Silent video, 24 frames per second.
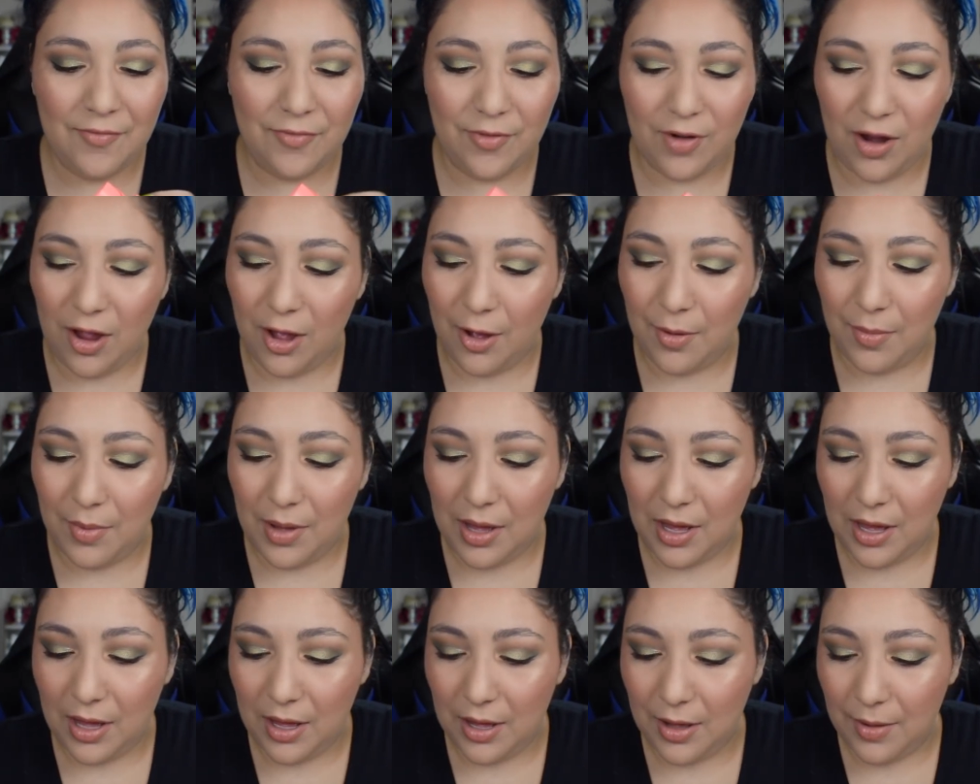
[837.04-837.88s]
from
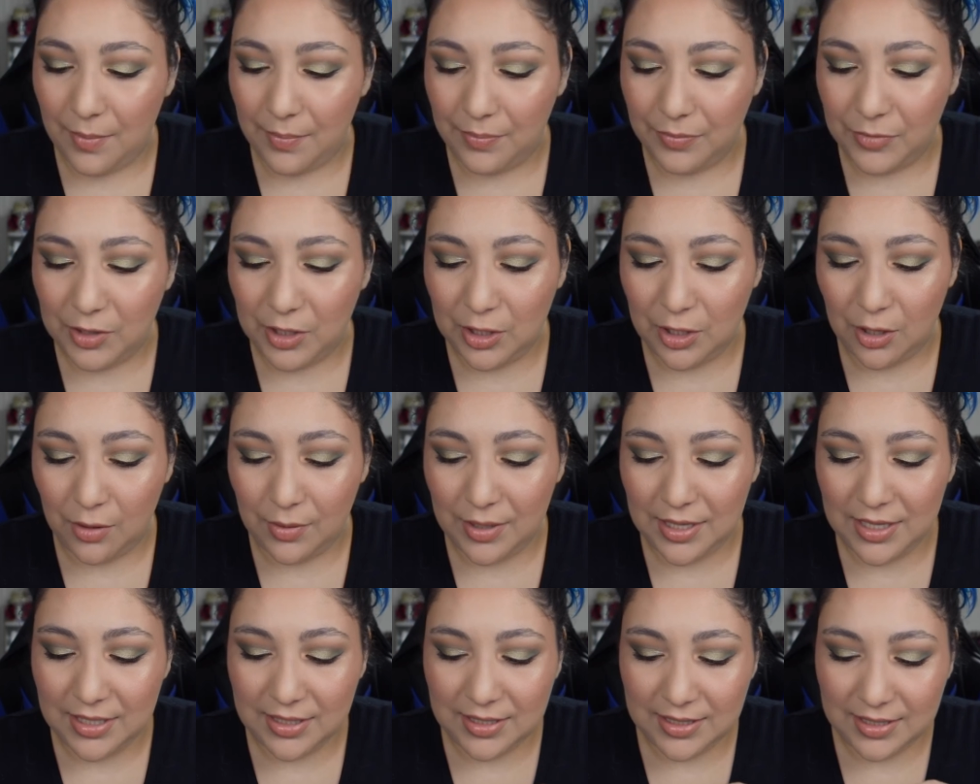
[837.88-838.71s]
um, you know
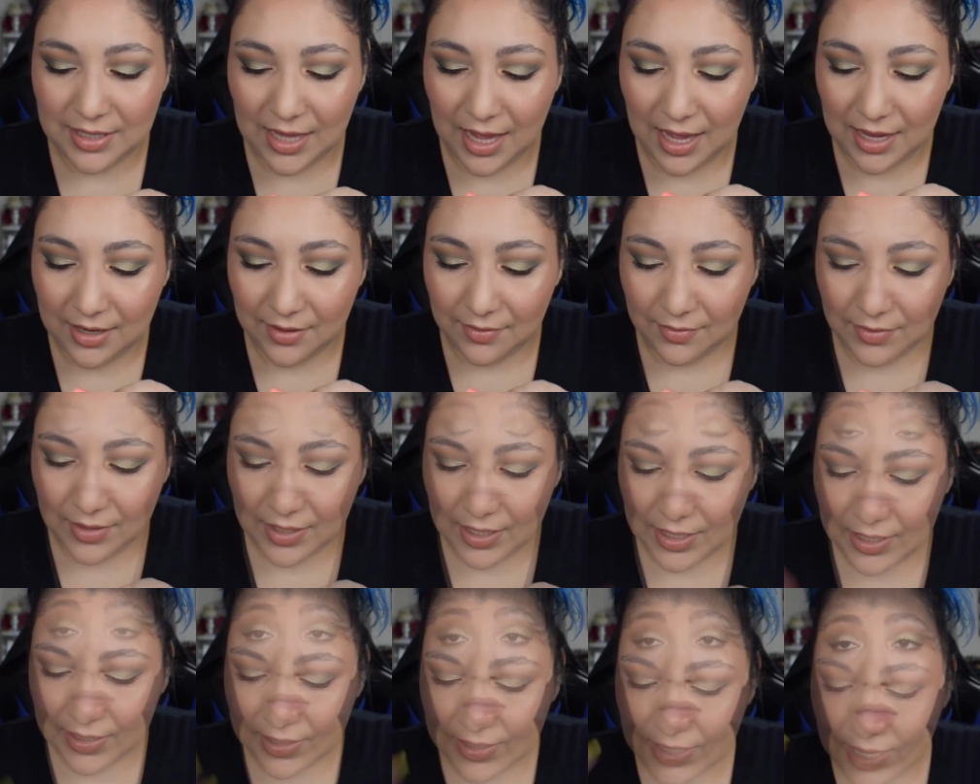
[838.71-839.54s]
inside of
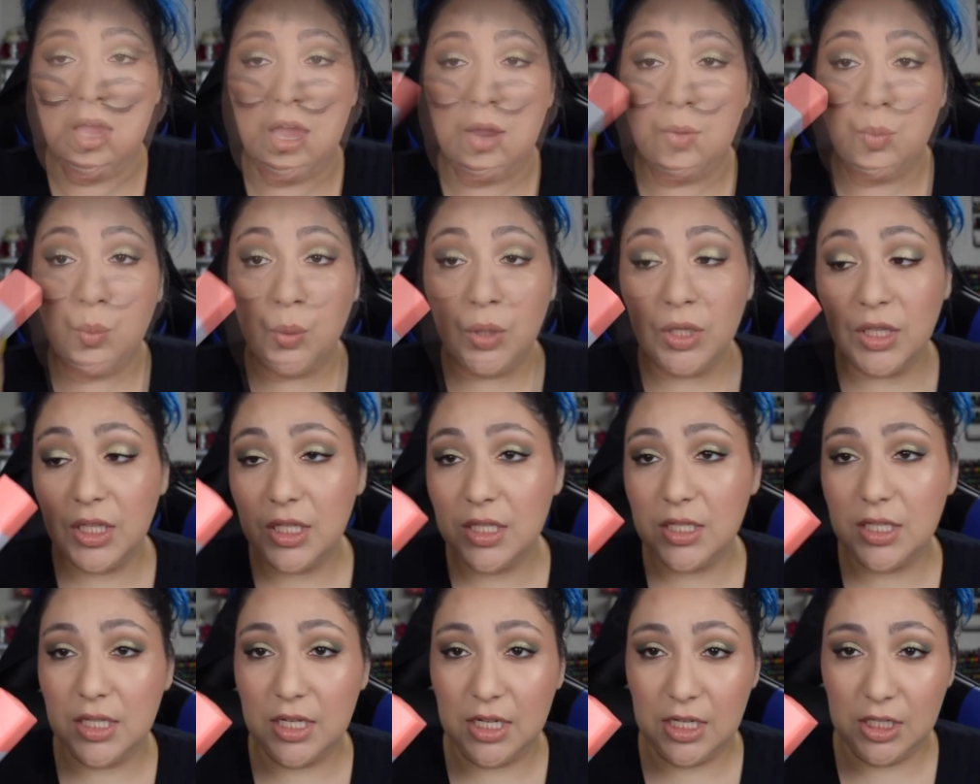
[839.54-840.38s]
this. And I really
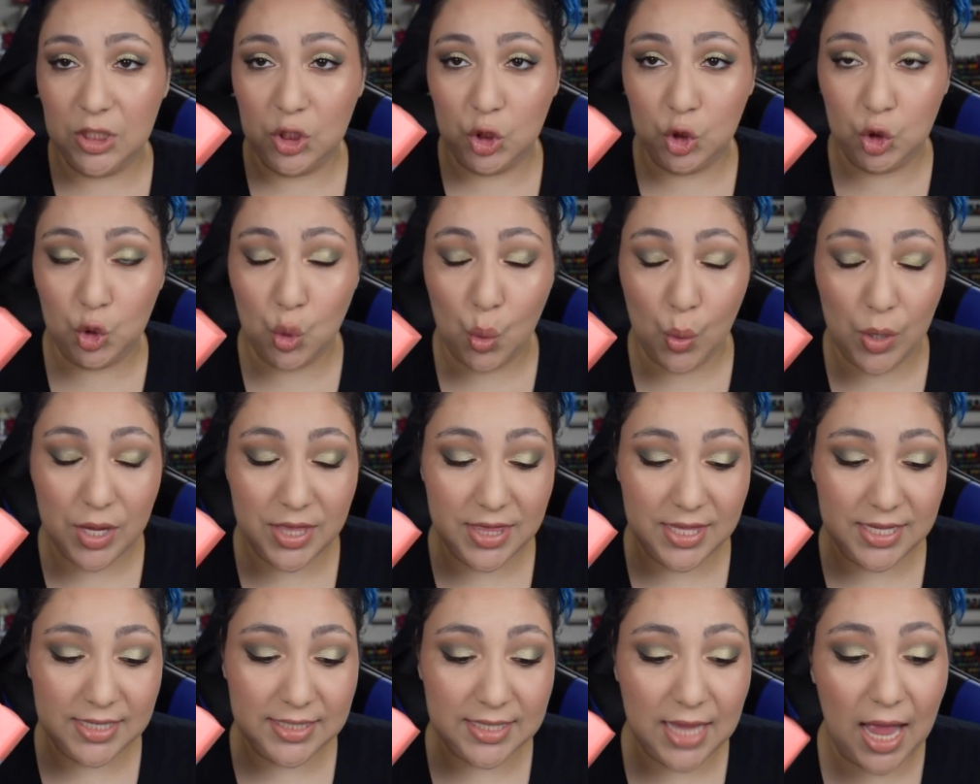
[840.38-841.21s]
did enjoy
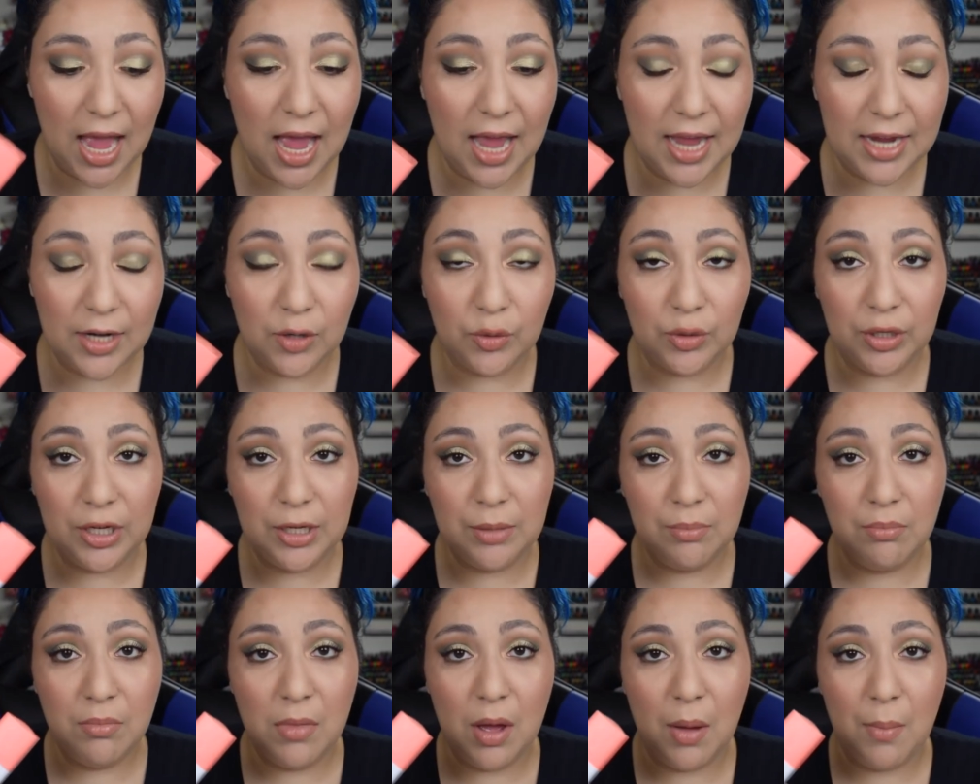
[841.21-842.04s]
this eye
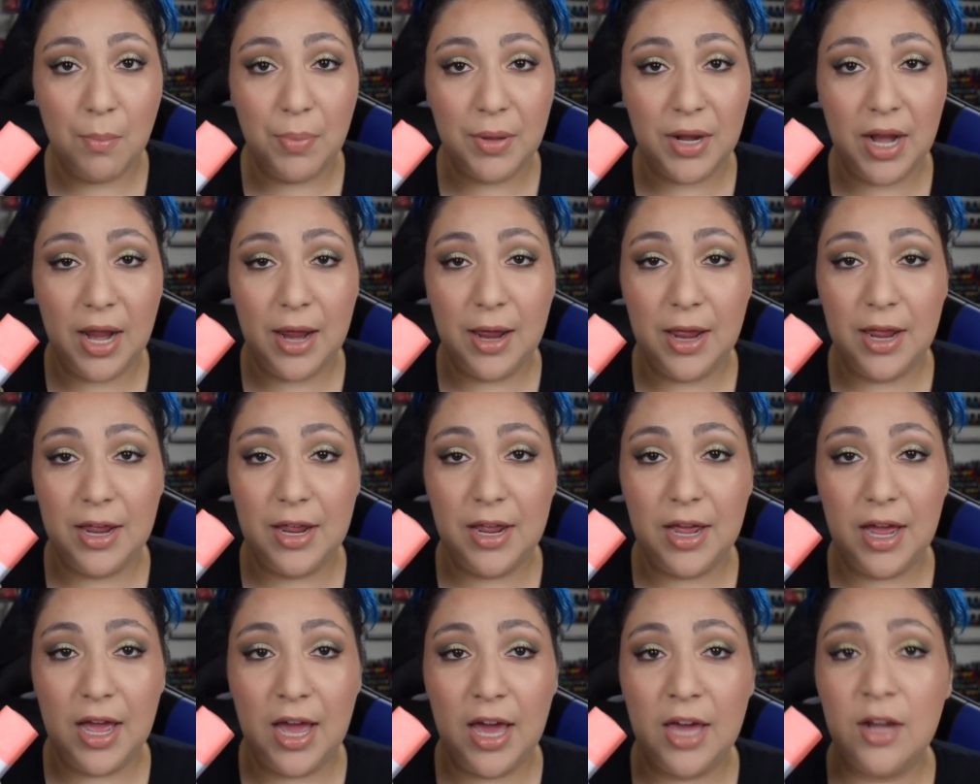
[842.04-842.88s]
cream, but
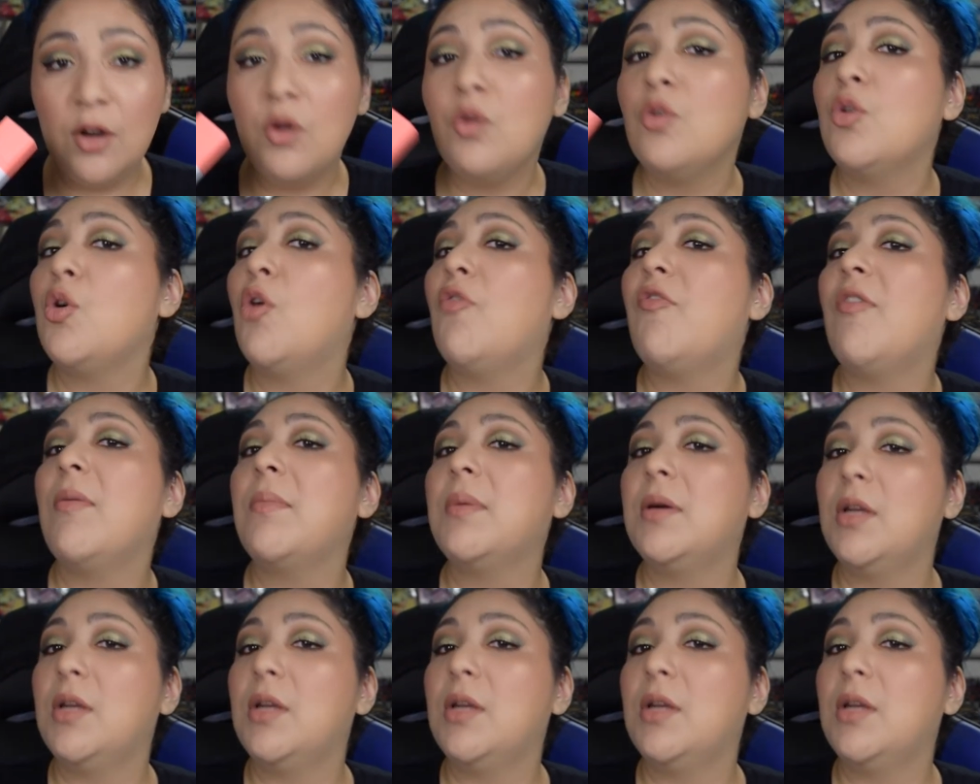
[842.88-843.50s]
I I don't know if I'm